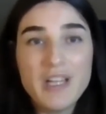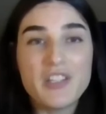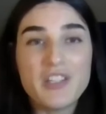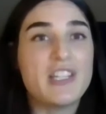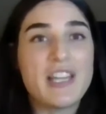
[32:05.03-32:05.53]

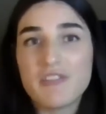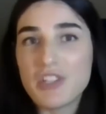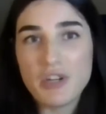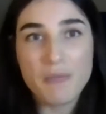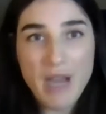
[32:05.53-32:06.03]
She didn't have to
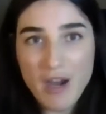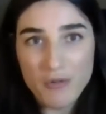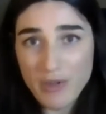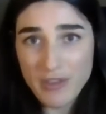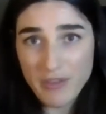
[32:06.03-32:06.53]
share power
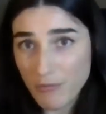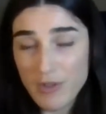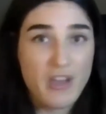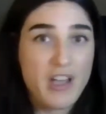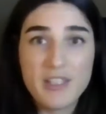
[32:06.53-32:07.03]
with
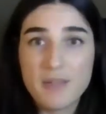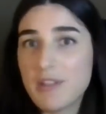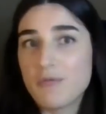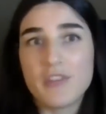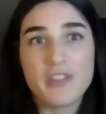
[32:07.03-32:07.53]
a
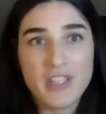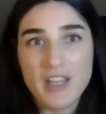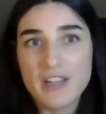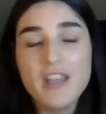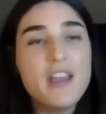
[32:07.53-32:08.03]
husband, with a
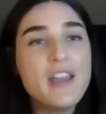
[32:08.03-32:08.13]
son,